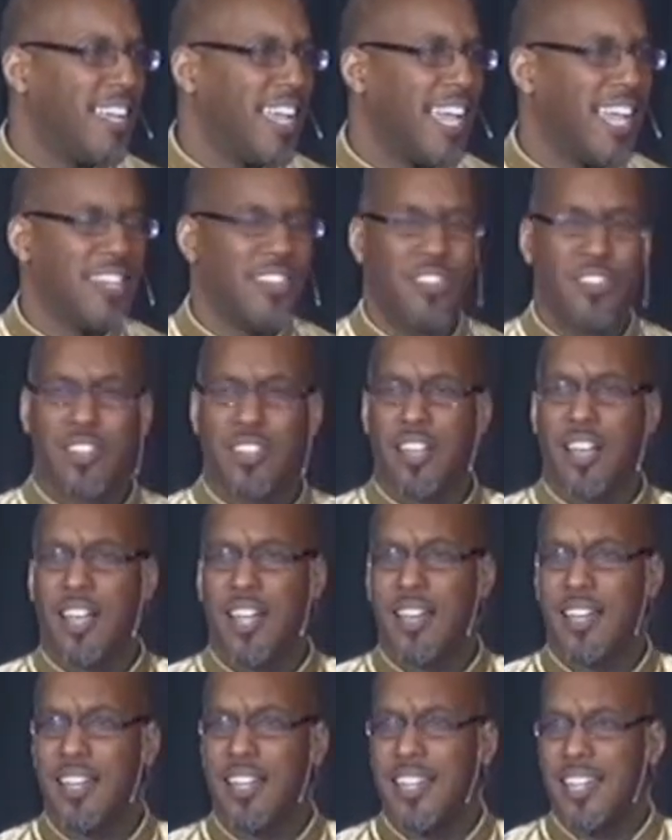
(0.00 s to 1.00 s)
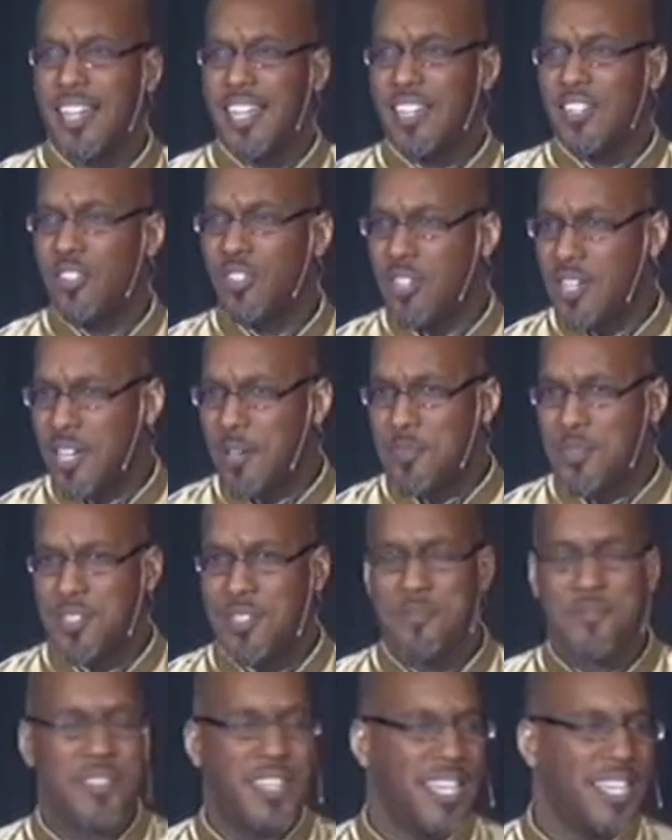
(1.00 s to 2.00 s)
and look on look up
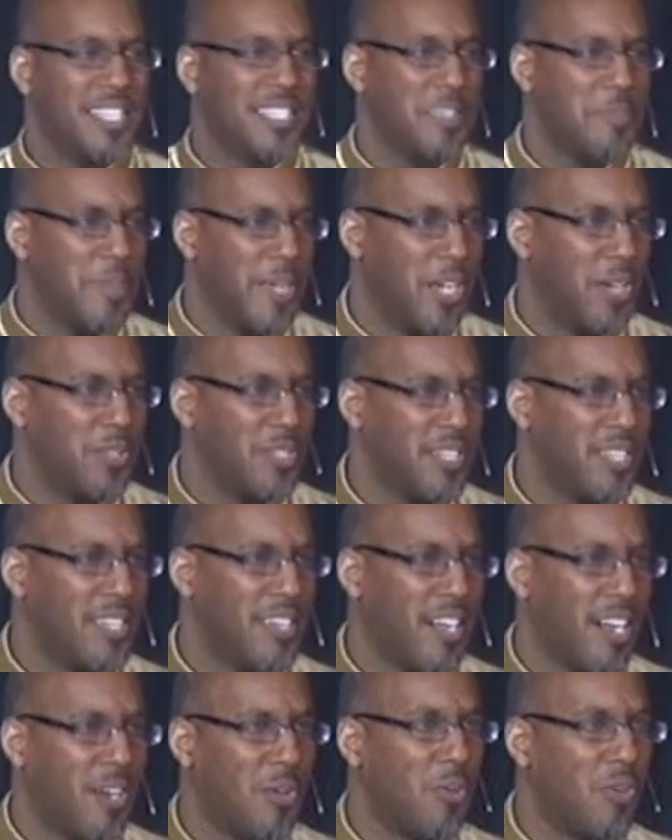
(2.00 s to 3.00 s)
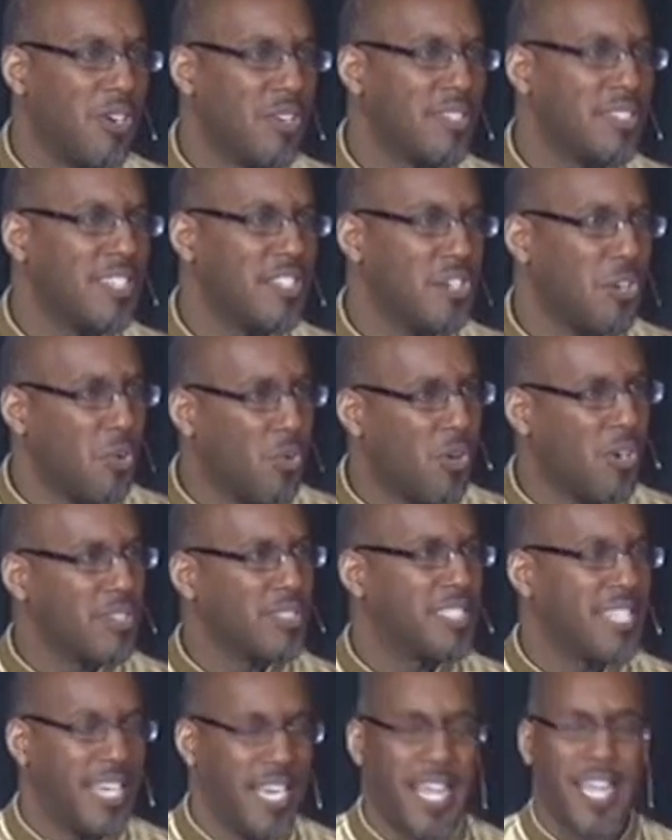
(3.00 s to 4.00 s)
some things about our world your
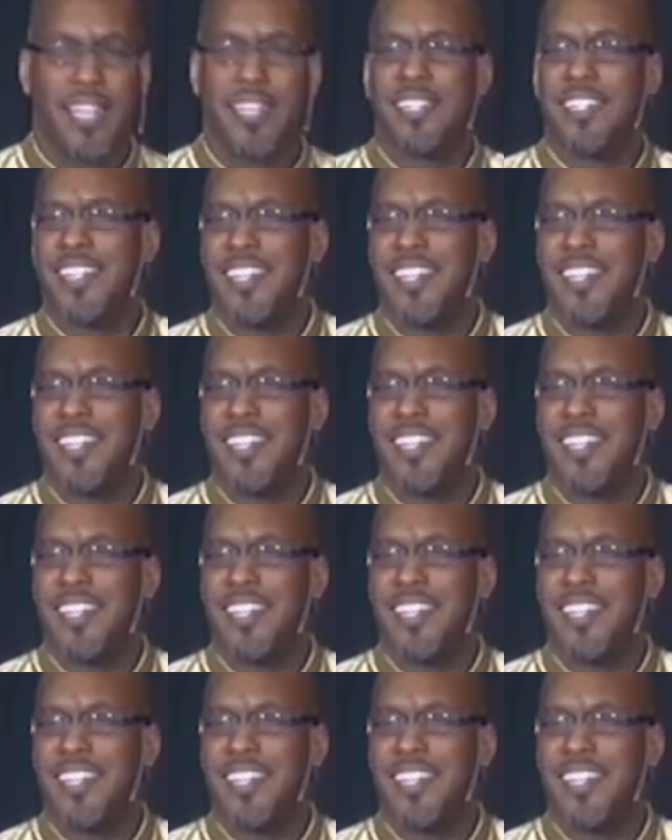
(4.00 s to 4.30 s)
world today